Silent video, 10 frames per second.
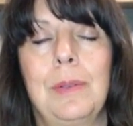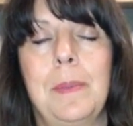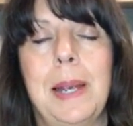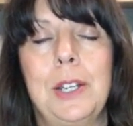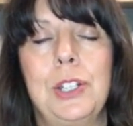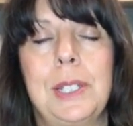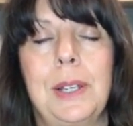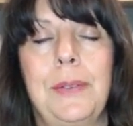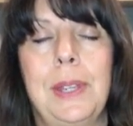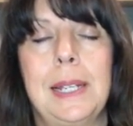Remind
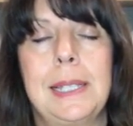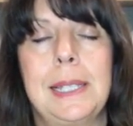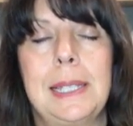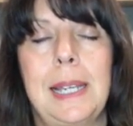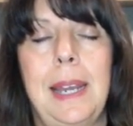yourself that it's